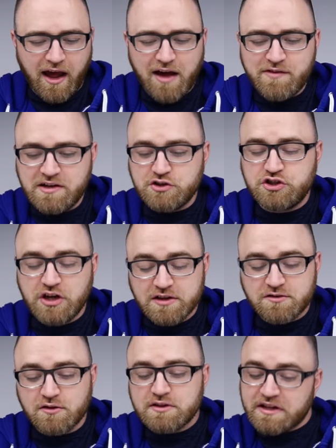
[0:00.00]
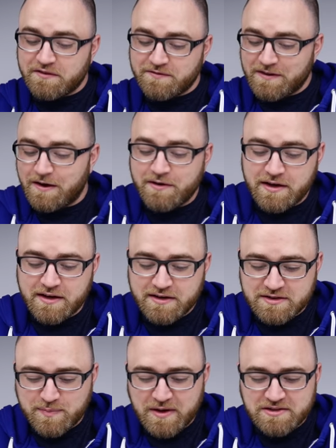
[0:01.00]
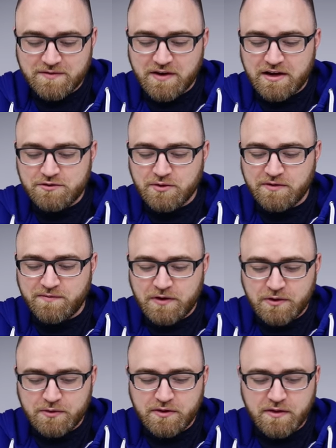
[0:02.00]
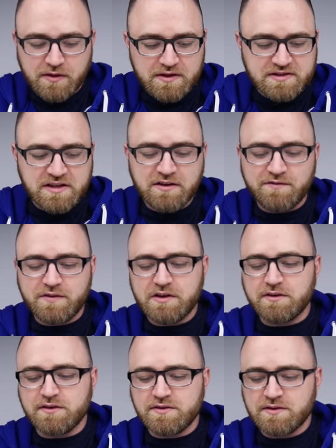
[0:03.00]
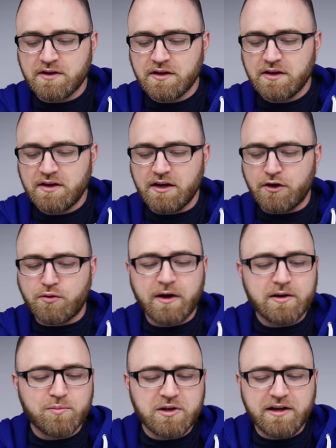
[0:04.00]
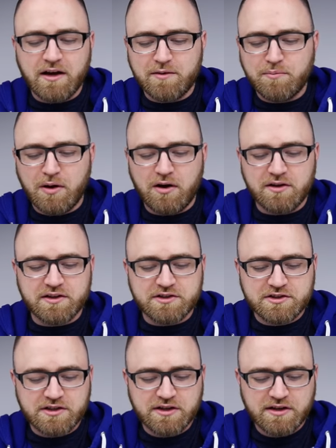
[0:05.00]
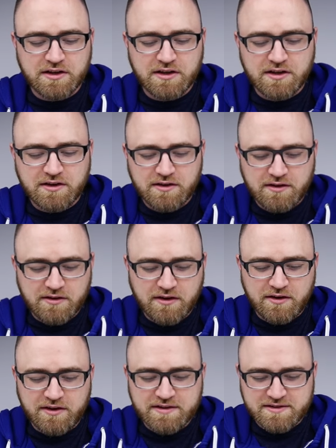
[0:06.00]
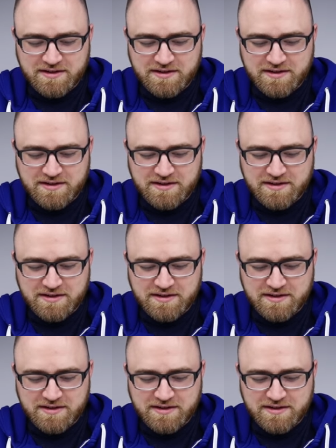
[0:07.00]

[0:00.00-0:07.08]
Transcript: Having just looked at a very inexpensive Android phone, this thing feels incredibly unpolished. There you can